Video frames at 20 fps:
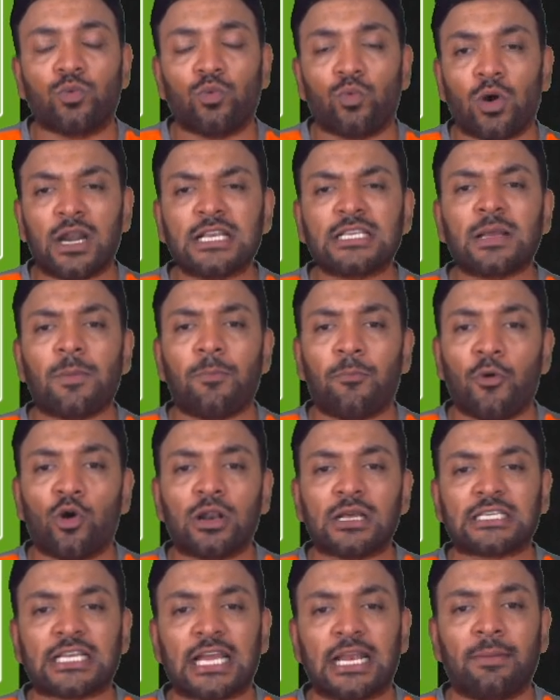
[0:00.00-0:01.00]
What is the
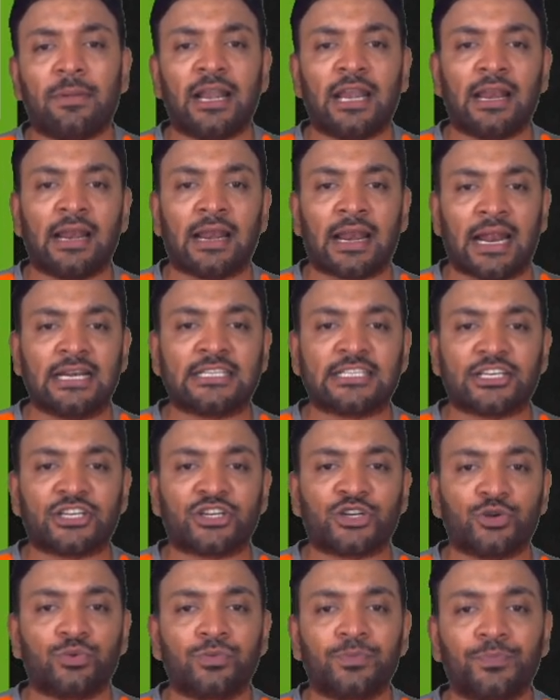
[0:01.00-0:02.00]
bonus element in rights
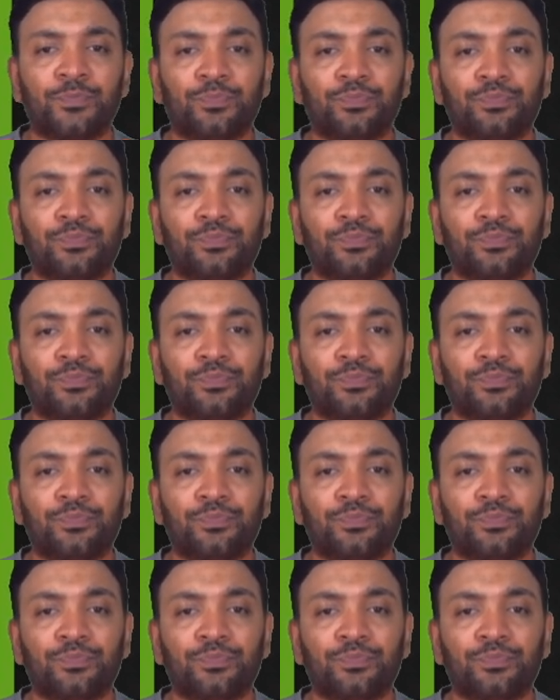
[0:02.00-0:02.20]
issue?